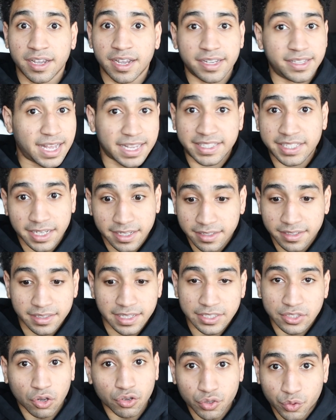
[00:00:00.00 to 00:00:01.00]
And that's it.
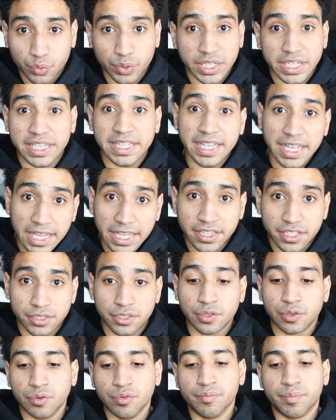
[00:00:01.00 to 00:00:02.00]
That's all you really need to
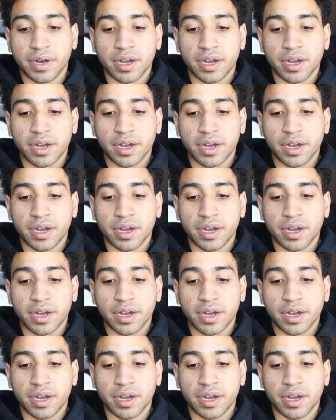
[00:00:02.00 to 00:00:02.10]
do.